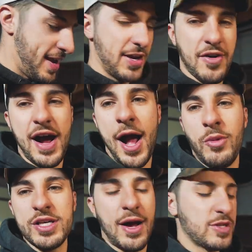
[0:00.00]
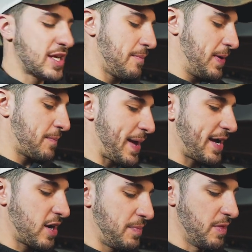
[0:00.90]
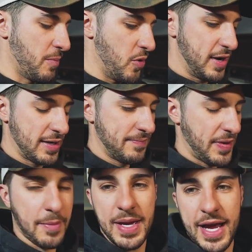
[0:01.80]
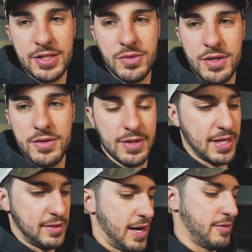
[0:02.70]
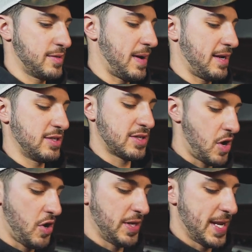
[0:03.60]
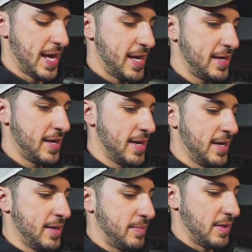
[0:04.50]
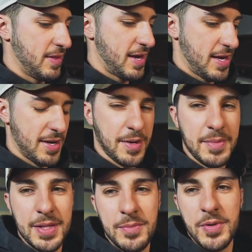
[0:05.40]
You know, I was I was gonna pick back up in the morning. I'll be honest with you, like I was about to just call today, but then uh, me and the